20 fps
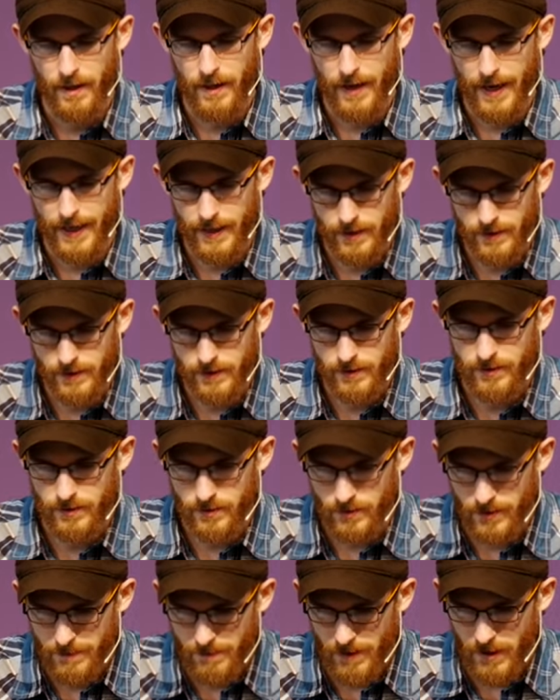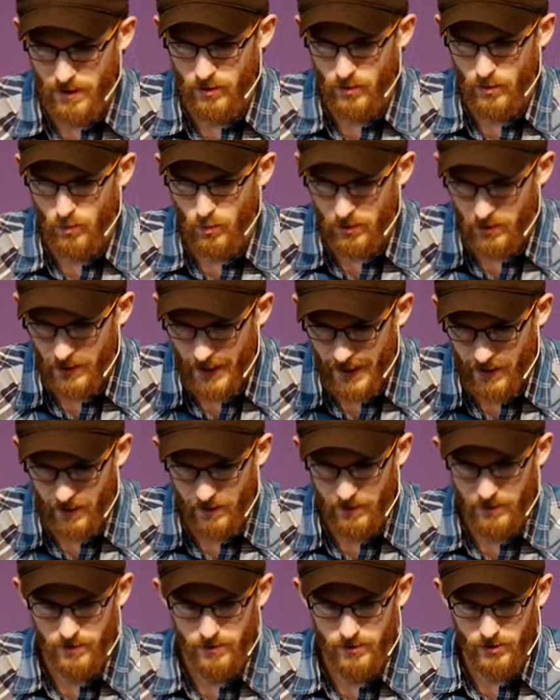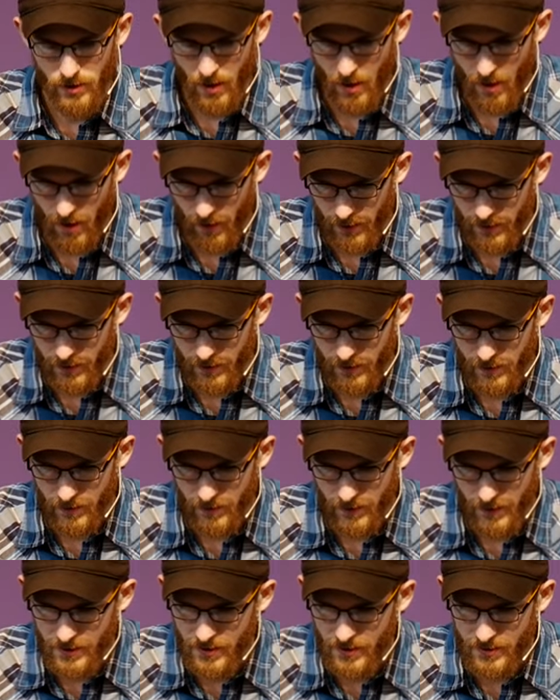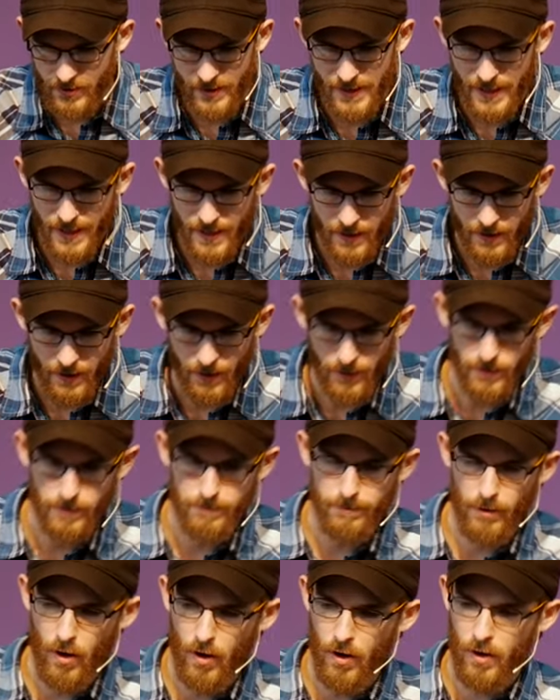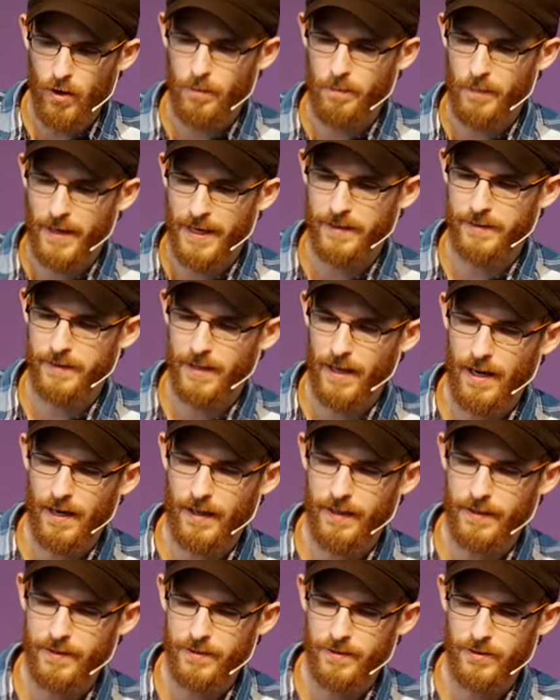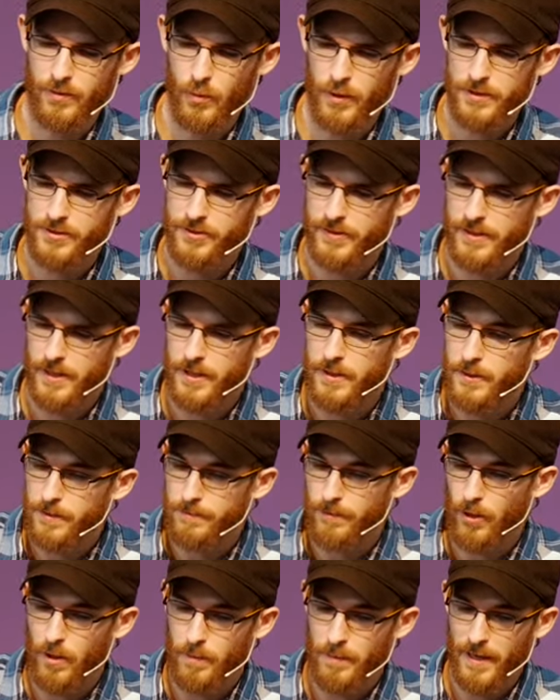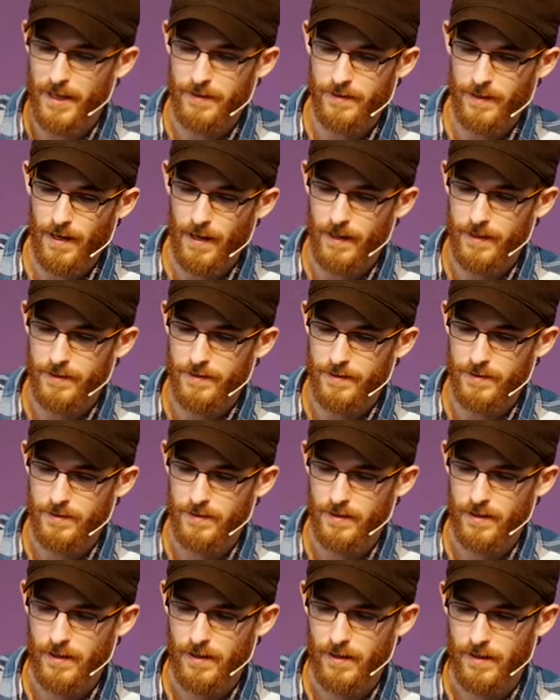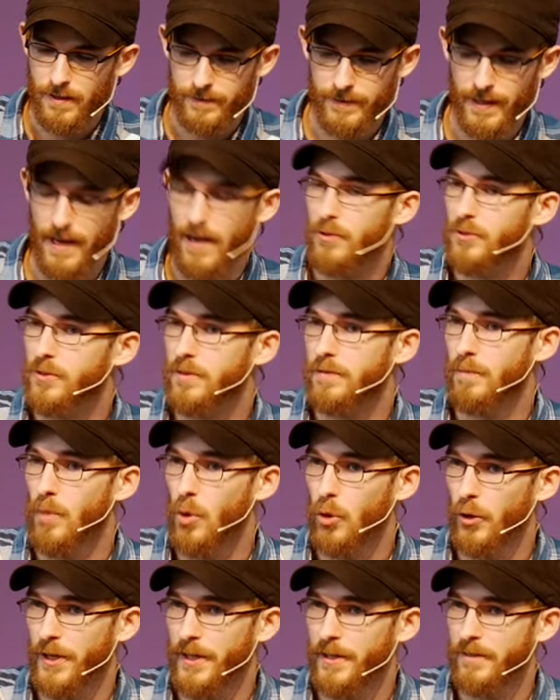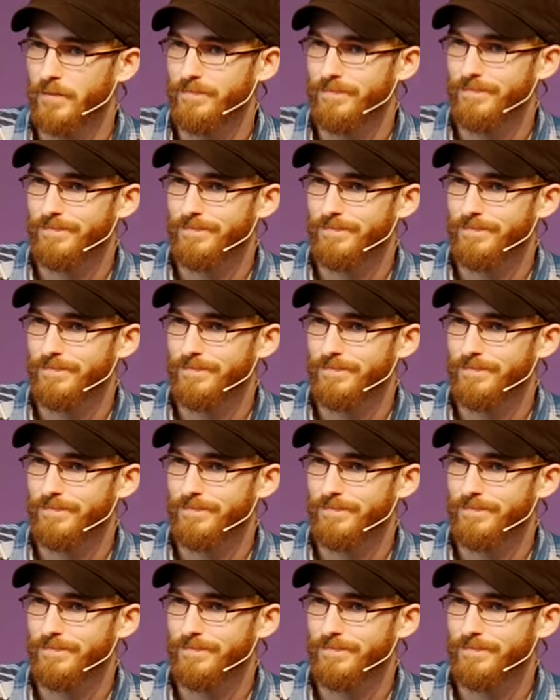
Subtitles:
and the living will lay it to heart." This is the end of all mankind. What's the end of all mankind? The house of mourning.